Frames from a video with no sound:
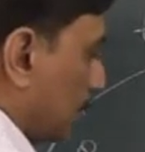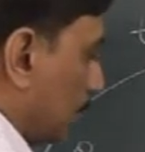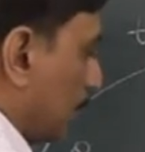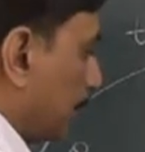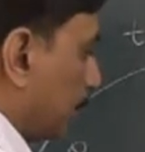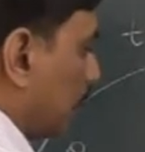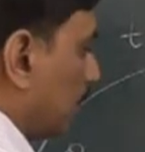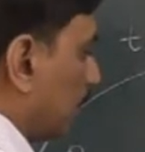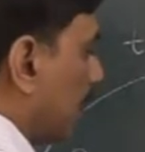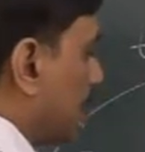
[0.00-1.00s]
Suppose
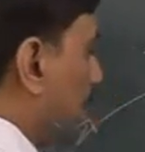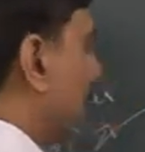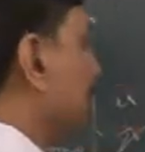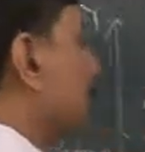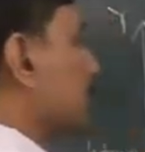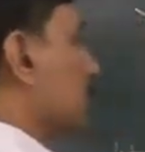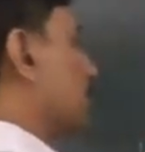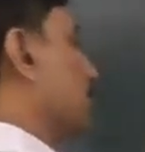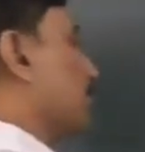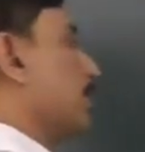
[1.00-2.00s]
it takes time
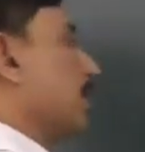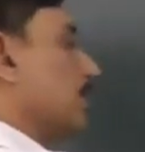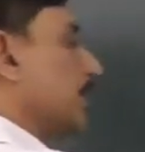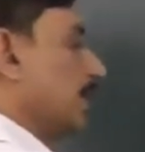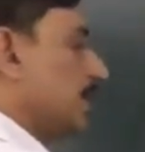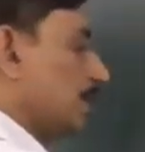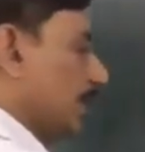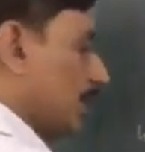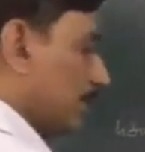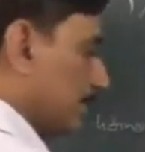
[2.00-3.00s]
from here to here
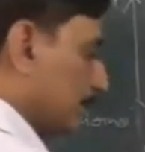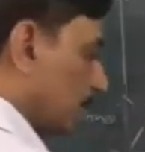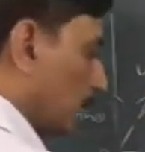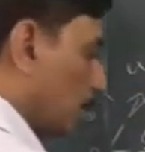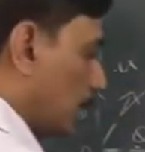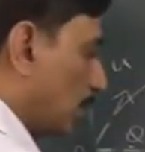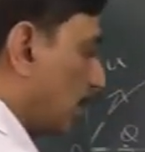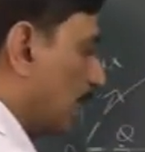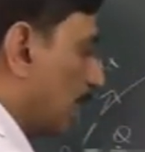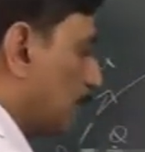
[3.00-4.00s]
t. So
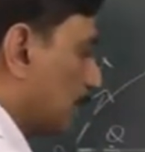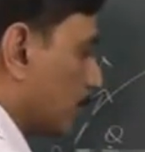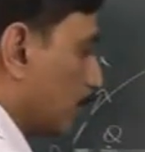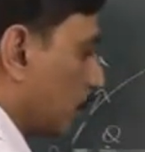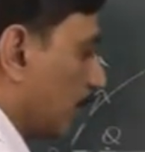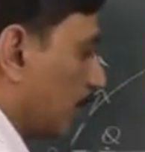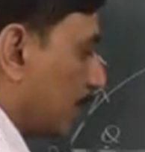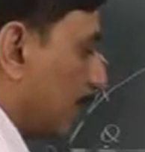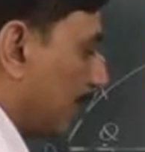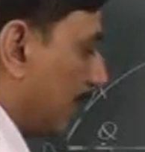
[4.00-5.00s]
t comes out to be
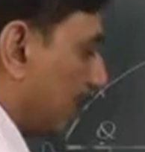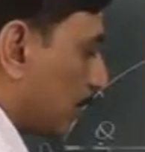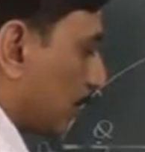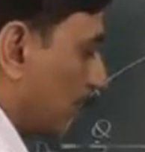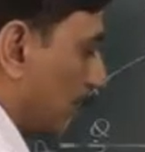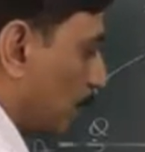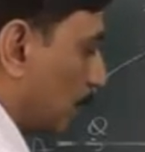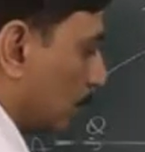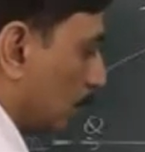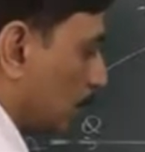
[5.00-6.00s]
x upon
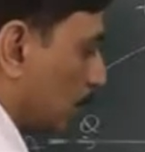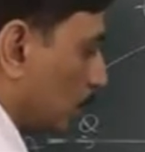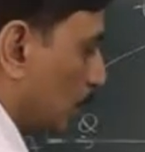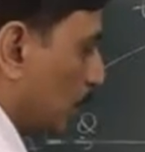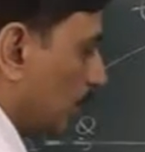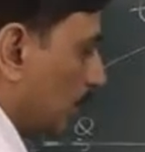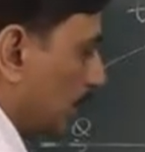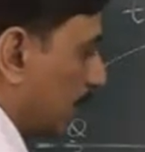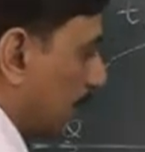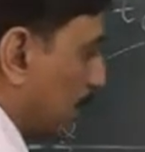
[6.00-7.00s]
u cos
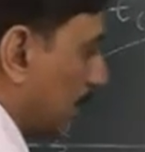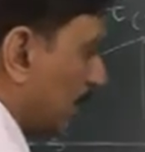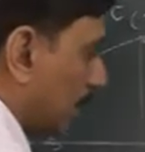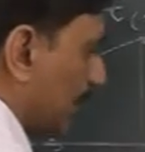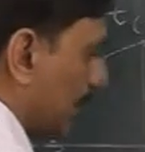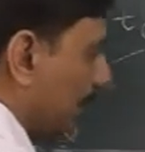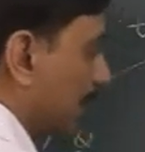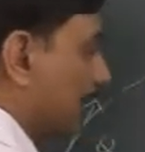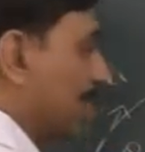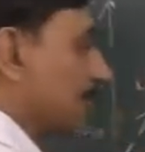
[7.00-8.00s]
theta. This I write
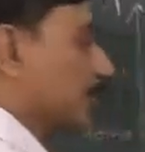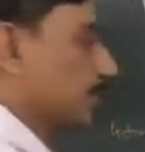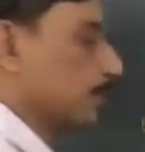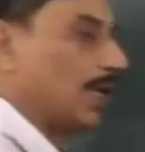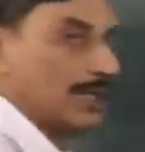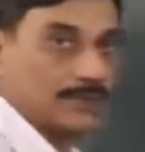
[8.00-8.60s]
it as equation 1.